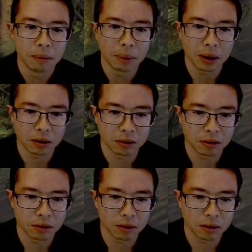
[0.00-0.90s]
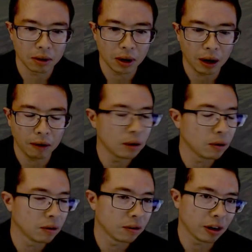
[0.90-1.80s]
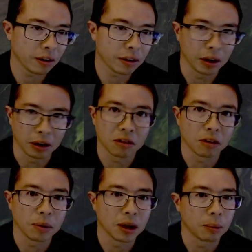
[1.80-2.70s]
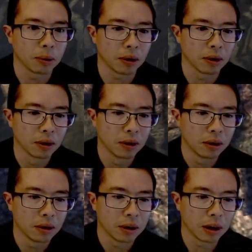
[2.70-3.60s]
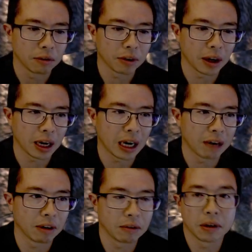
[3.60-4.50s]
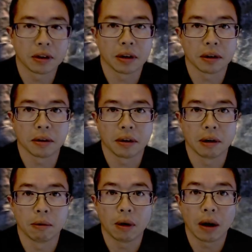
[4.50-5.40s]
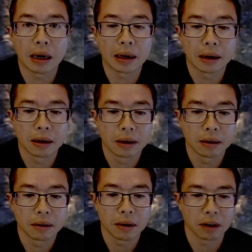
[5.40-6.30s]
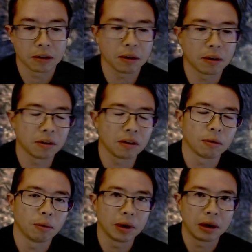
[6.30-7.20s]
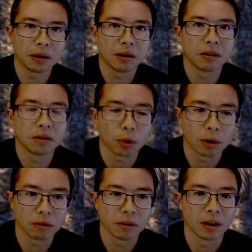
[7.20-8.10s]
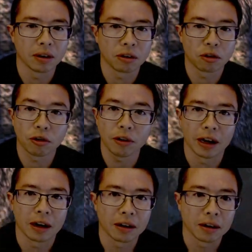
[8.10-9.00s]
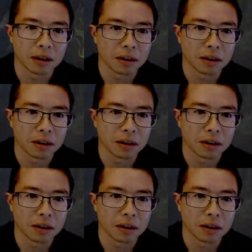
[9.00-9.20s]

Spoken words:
Because how do you sell things to people if they have everything that they want? And so there's this weird sort of a trick.